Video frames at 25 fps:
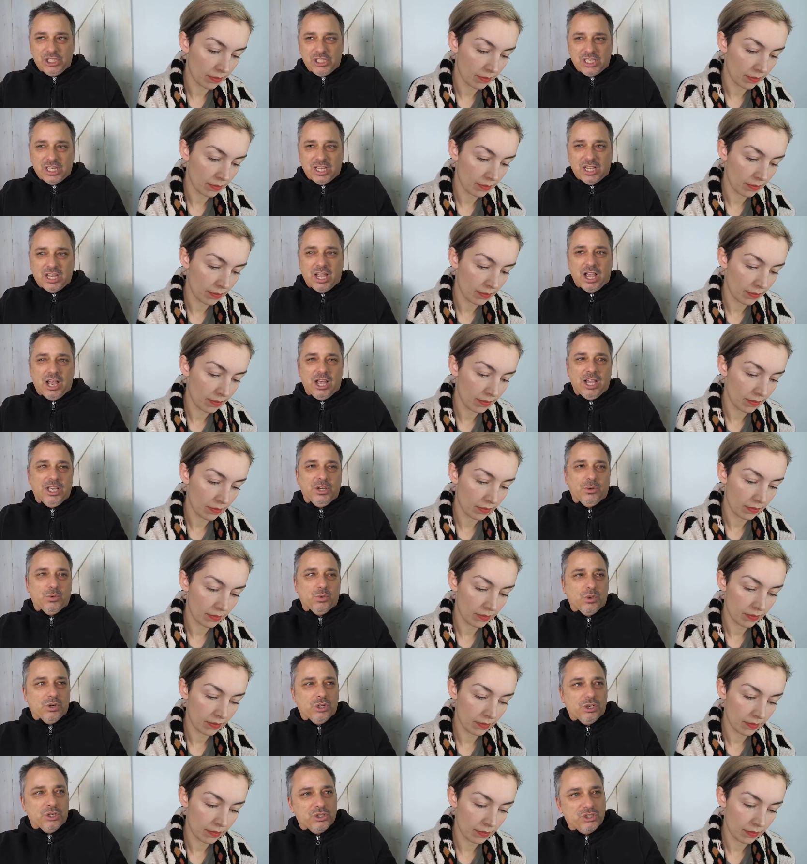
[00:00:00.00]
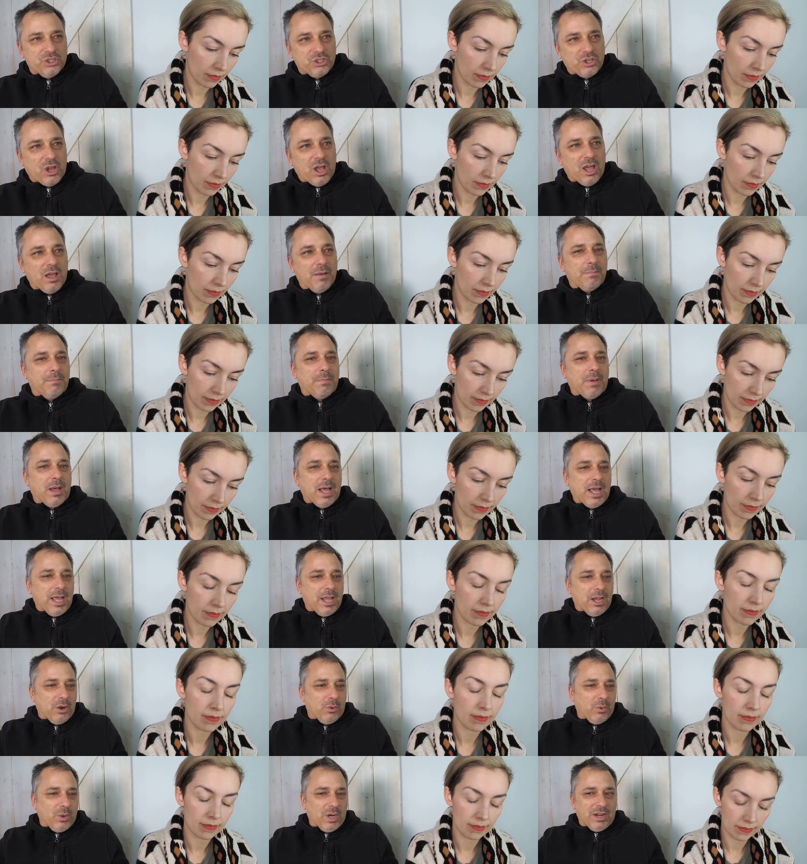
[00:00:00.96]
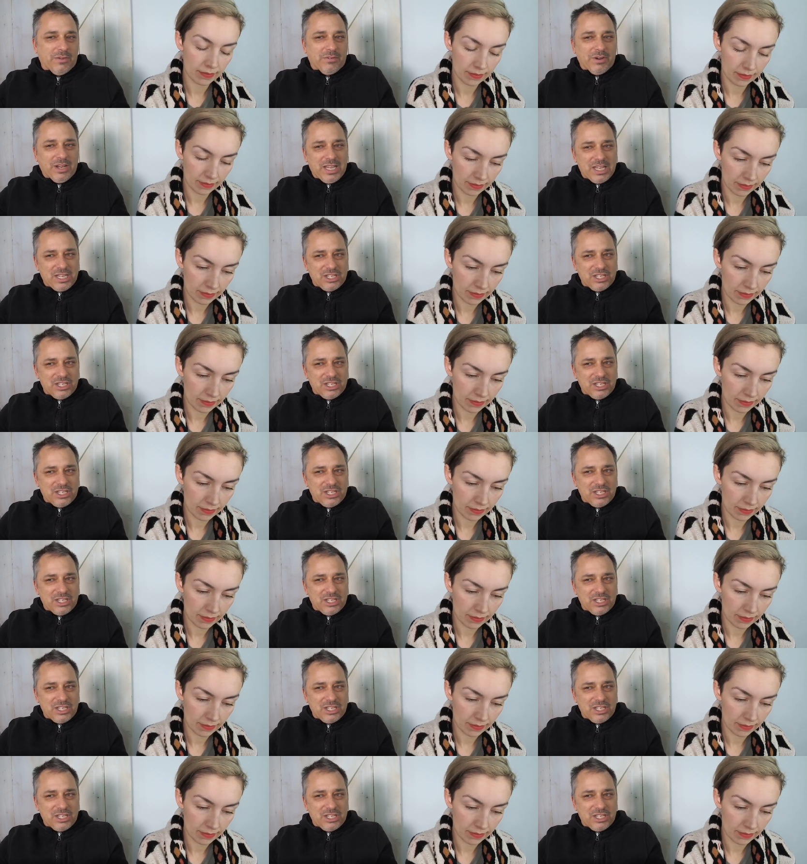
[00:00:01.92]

Speaker 1: just a kind word or stop by or whatever,